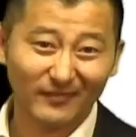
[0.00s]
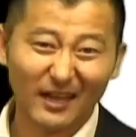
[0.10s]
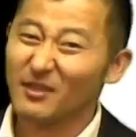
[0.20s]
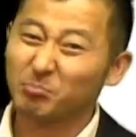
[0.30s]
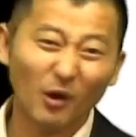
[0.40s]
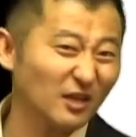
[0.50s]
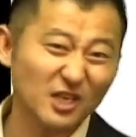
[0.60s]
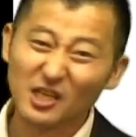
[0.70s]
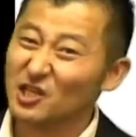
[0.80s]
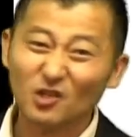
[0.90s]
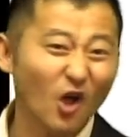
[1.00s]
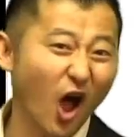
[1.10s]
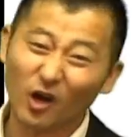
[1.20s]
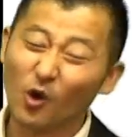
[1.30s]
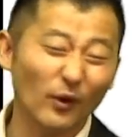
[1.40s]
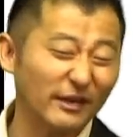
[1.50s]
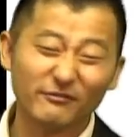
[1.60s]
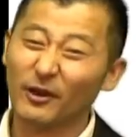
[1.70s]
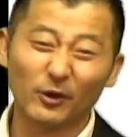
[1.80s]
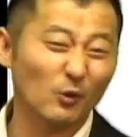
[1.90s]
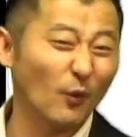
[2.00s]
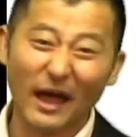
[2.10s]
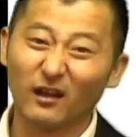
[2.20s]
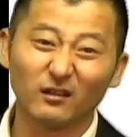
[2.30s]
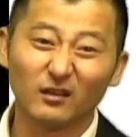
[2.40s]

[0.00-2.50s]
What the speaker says: And the project is not going very well.